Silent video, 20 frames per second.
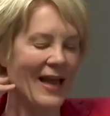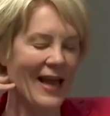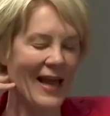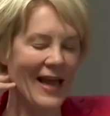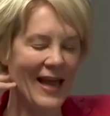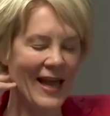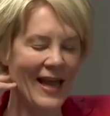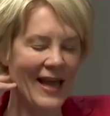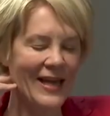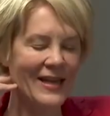
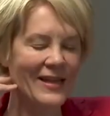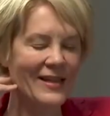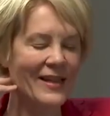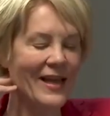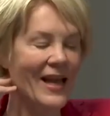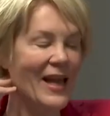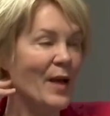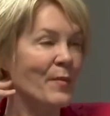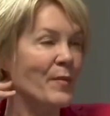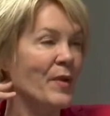and
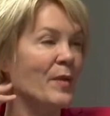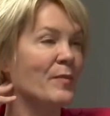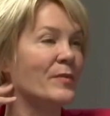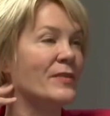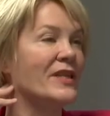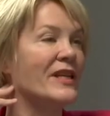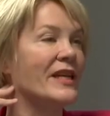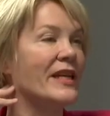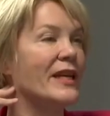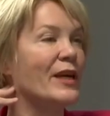the
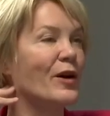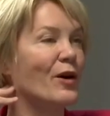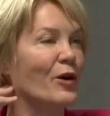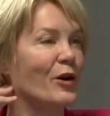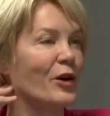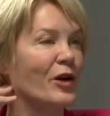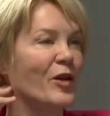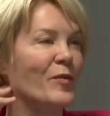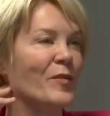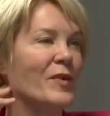MMT
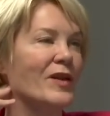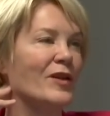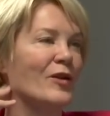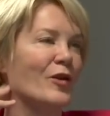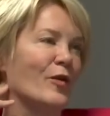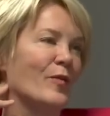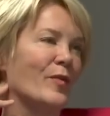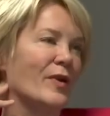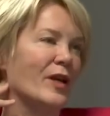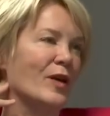argument
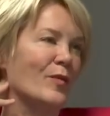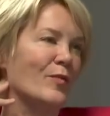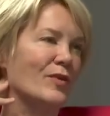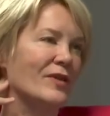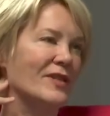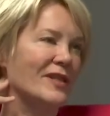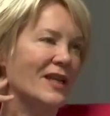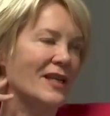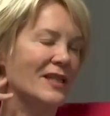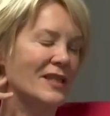are being
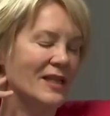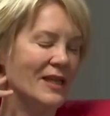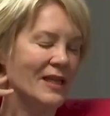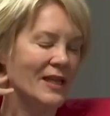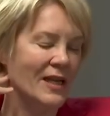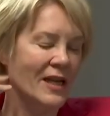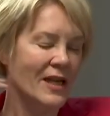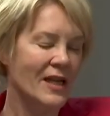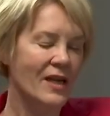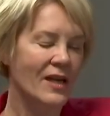
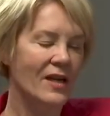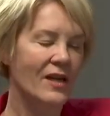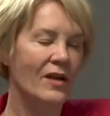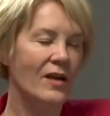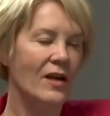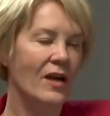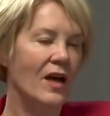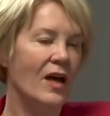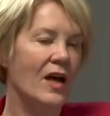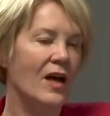presented.
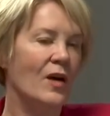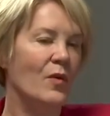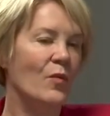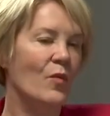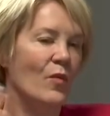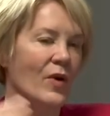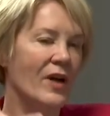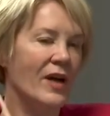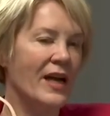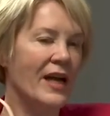On
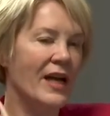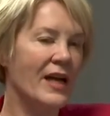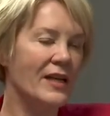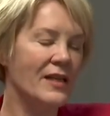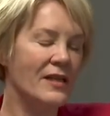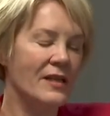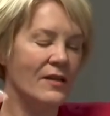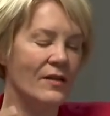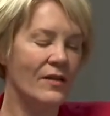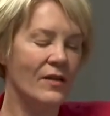one
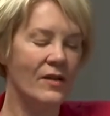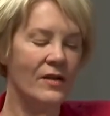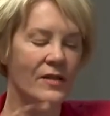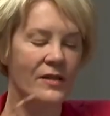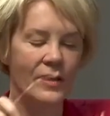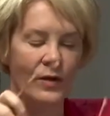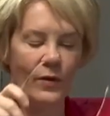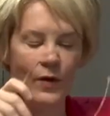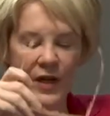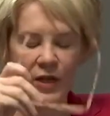hand, the
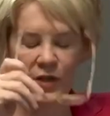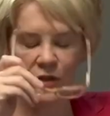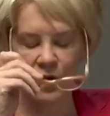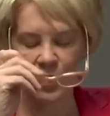Zero Hedge